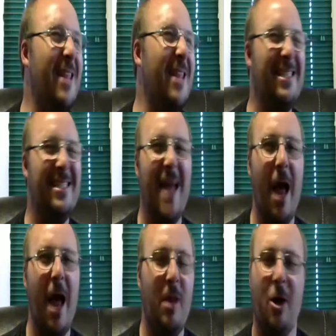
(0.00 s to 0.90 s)
It's
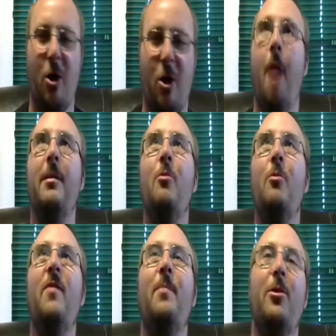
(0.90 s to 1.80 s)
not really a comedy
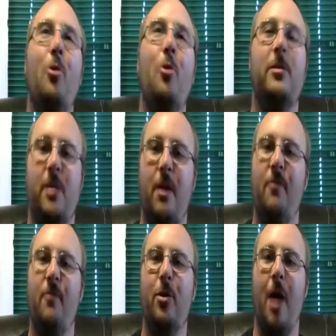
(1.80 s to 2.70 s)
movie, but there was a
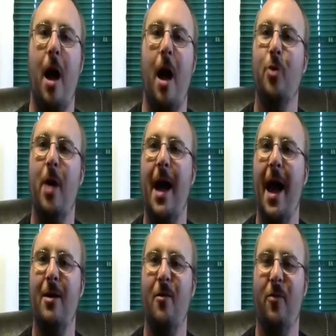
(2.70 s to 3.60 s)
few times where I
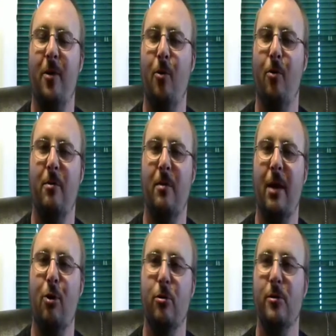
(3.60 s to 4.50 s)
had a few
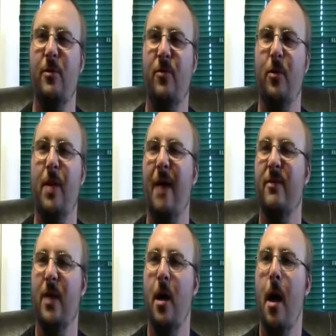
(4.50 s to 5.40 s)
giggles, a few
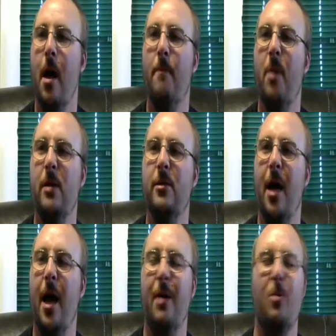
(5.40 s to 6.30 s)
laughs. But
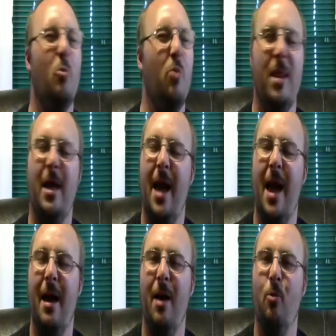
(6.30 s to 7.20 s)
really,
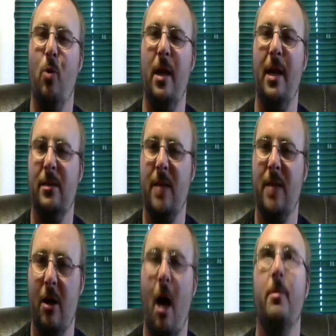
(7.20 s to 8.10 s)
it's
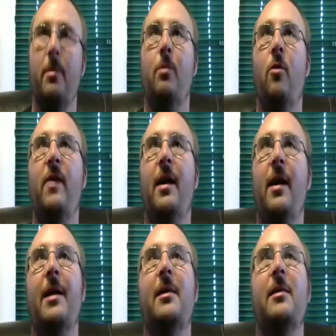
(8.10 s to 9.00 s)
not a comedy movie.
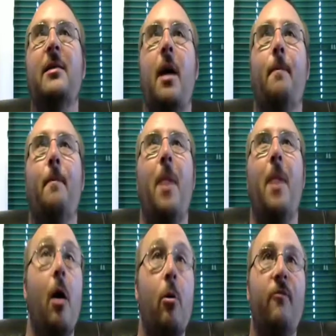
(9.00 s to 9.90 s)
It is a
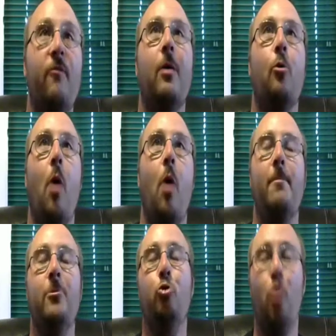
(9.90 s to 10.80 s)
biography
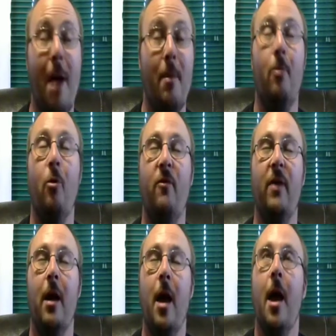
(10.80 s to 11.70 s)
crime drama
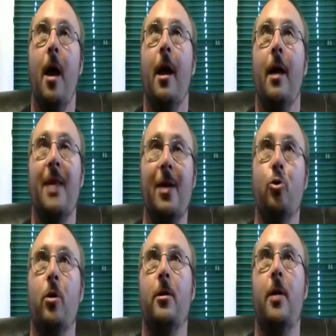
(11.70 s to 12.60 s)
movie.
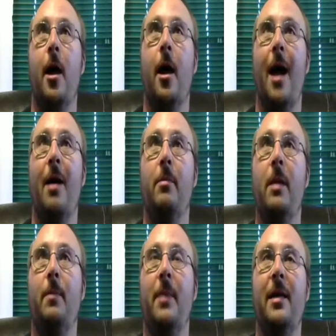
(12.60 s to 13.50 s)
That's what
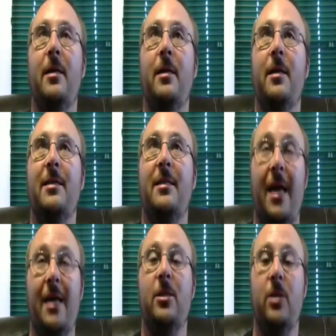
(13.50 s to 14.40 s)
IMDb
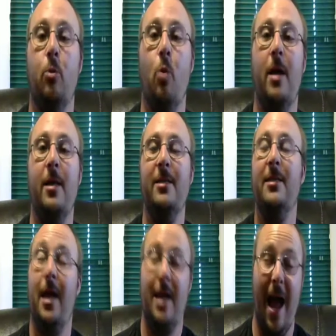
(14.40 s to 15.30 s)
says what it
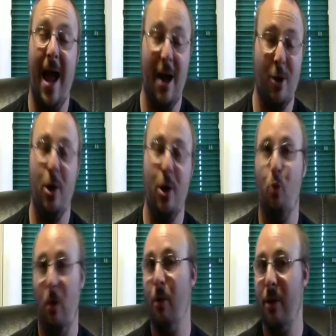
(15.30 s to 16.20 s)
is, and I actually
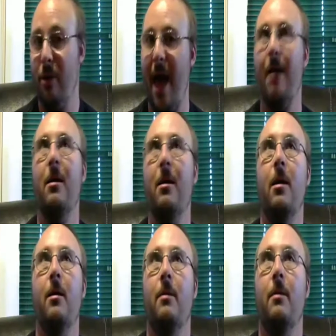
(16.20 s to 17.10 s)
agree with that.
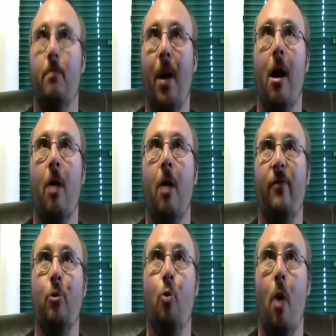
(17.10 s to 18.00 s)

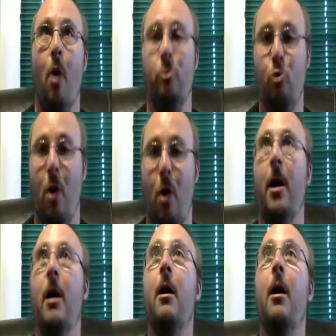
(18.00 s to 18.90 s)
Biography crime
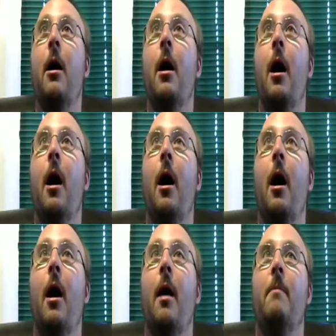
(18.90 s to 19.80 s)
drama.
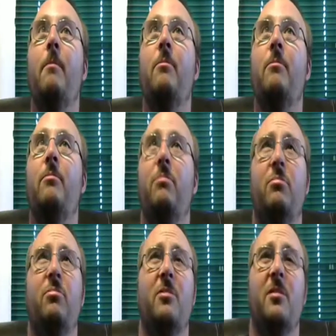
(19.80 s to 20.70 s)
A
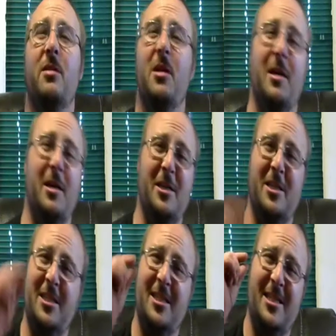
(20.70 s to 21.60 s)

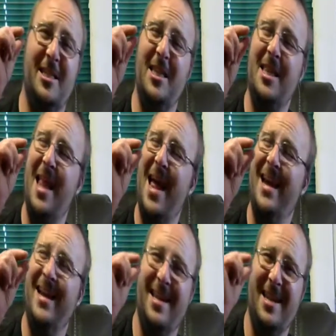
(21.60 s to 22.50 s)

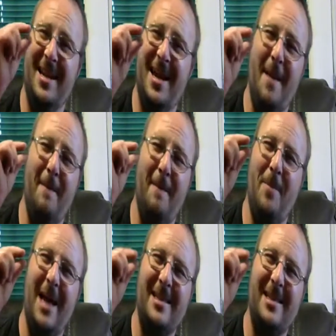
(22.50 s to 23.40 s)
slight
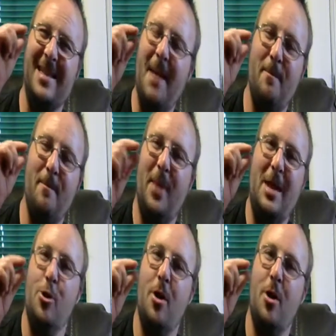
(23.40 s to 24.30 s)

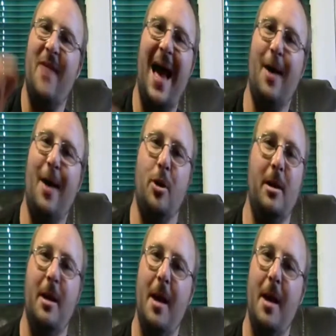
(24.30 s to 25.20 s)
pinch of
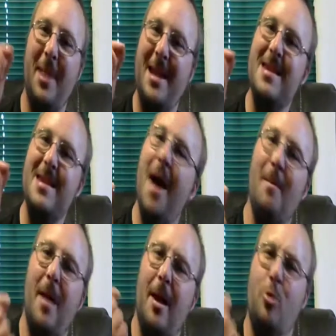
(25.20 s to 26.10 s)
action, but
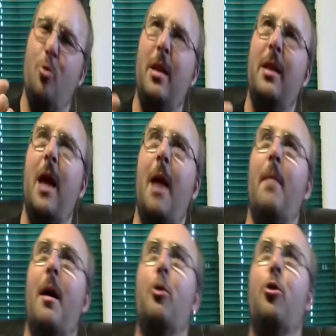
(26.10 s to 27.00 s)
not much. Really, not
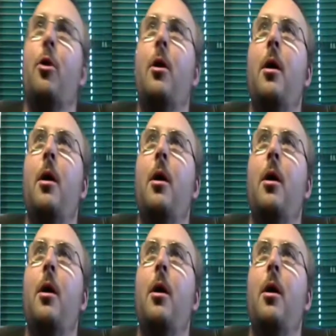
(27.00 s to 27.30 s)
much.